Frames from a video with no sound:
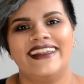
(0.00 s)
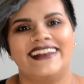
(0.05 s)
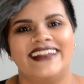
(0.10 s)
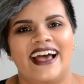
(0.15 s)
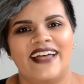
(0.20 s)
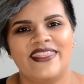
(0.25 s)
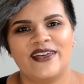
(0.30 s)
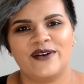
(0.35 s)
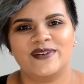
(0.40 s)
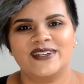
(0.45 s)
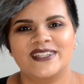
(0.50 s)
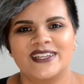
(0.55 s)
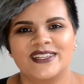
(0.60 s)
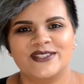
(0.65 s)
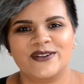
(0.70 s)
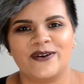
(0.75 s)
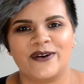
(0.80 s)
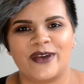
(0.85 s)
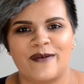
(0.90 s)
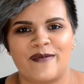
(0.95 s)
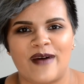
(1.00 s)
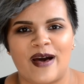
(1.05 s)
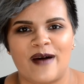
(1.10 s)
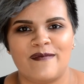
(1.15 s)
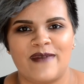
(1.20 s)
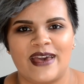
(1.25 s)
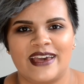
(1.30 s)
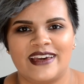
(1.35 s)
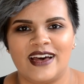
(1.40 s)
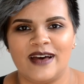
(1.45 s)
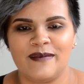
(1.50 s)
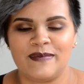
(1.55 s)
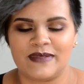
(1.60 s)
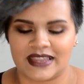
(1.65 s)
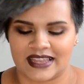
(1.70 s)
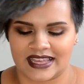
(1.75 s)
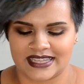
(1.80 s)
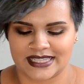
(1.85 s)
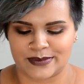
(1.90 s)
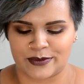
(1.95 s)
now that we're done talking about makeup,
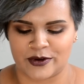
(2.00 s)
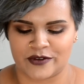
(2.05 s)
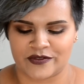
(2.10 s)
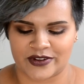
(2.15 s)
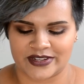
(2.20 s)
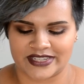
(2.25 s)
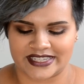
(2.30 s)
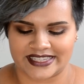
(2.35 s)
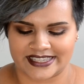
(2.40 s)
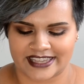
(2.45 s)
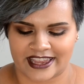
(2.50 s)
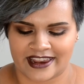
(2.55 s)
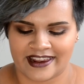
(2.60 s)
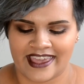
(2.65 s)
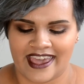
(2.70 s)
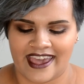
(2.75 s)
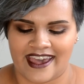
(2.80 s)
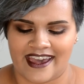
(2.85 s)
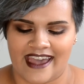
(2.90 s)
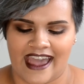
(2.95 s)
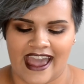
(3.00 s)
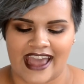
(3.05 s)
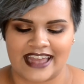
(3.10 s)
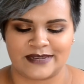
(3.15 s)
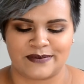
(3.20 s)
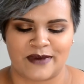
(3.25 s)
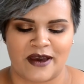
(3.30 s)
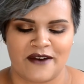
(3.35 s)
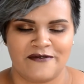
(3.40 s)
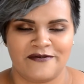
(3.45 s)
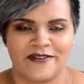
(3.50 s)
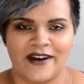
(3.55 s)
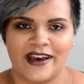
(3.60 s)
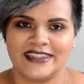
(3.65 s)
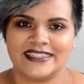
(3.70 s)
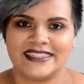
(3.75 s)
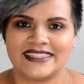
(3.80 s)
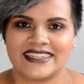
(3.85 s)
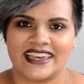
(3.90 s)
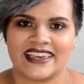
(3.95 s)
let's move on to skincare. And my
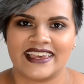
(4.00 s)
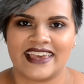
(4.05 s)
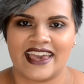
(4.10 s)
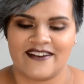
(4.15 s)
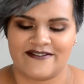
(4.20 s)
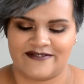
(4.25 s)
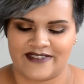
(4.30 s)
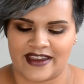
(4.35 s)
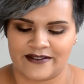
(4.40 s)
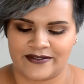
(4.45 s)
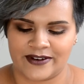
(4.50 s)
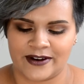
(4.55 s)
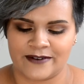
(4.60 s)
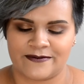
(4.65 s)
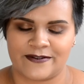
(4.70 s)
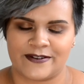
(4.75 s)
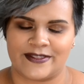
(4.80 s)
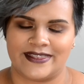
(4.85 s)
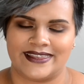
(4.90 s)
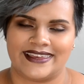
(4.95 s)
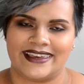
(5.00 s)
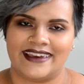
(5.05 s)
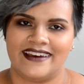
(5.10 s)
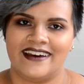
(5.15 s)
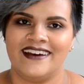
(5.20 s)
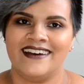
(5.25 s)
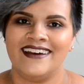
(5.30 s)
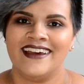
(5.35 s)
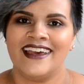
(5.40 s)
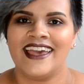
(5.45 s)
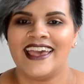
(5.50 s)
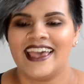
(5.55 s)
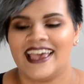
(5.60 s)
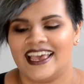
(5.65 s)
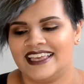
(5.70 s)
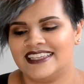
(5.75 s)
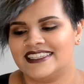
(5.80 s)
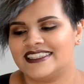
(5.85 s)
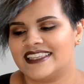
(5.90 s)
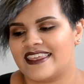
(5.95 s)
first skincare favorite for the year
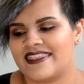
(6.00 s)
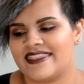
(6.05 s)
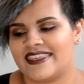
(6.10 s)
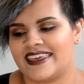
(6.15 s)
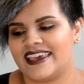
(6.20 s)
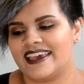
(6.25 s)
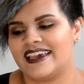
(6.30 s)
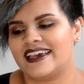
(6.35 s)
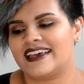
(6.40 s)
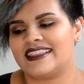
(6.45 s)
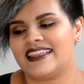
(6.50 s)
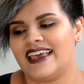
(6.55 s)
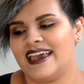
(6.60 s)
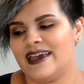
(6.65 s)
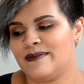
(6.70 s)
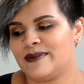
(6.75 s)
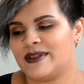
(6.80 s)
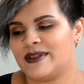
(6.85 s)
is the Glam